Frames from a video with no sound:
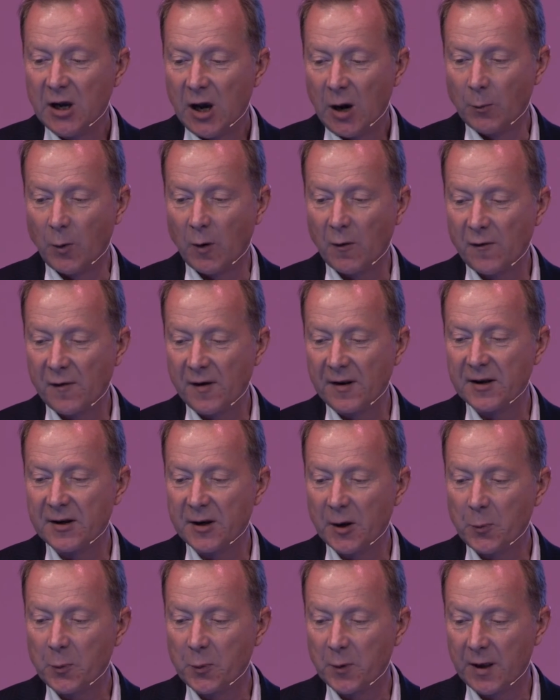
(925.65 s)
And what we've ended
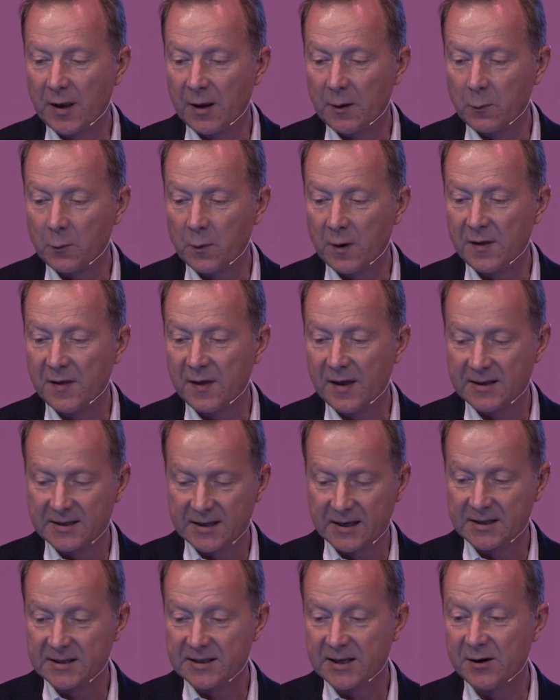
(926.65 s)
up with is
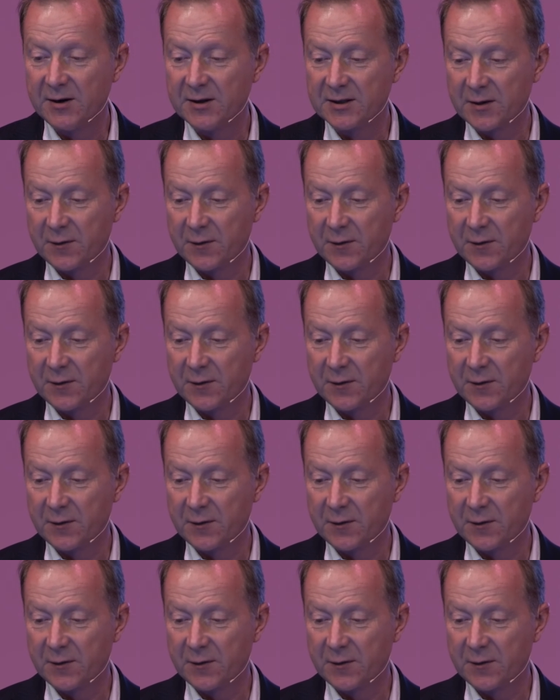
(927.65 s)
a series